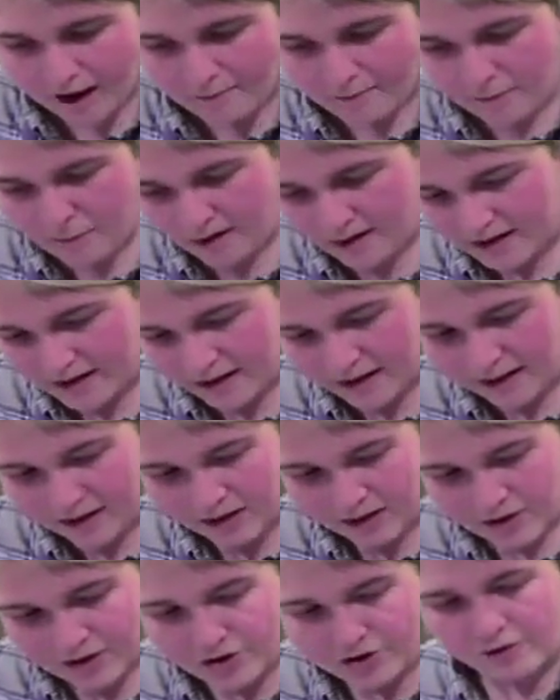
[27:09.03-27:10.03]
When I
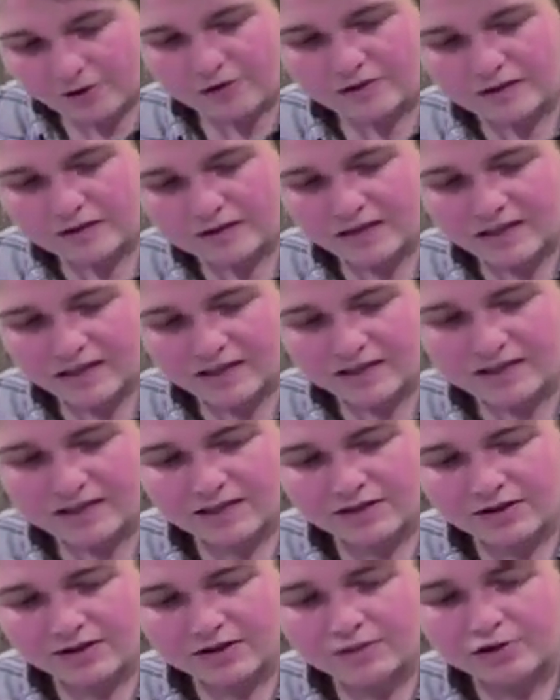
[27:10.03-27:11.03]
use
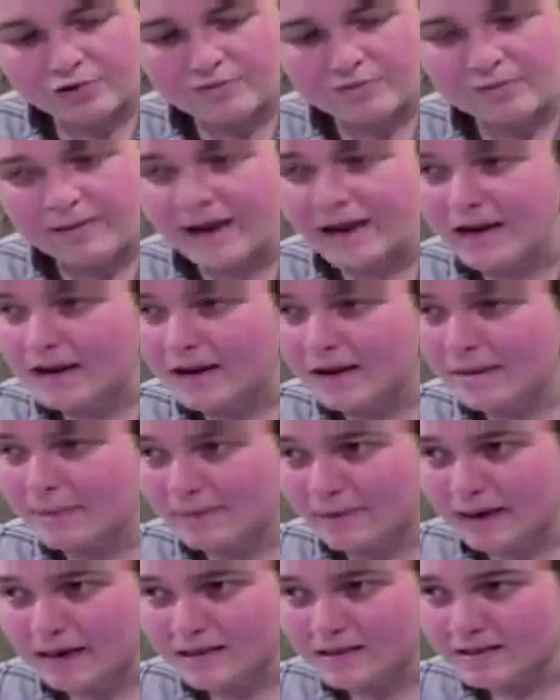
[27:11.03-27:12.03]
this to make
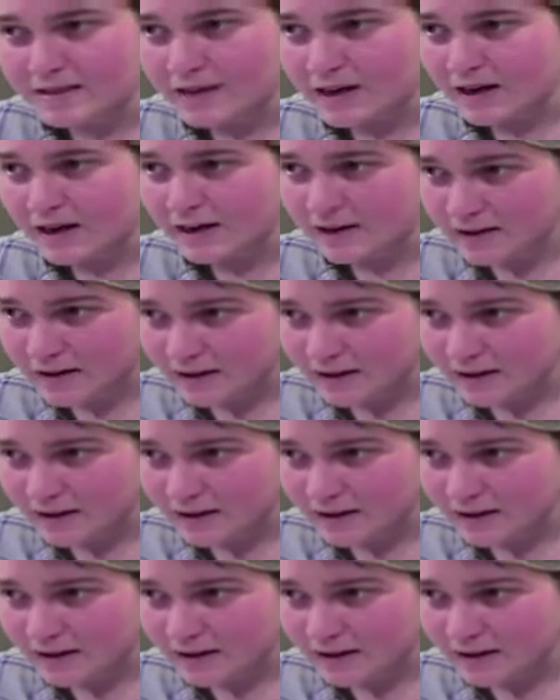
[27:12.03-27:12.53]
pasta,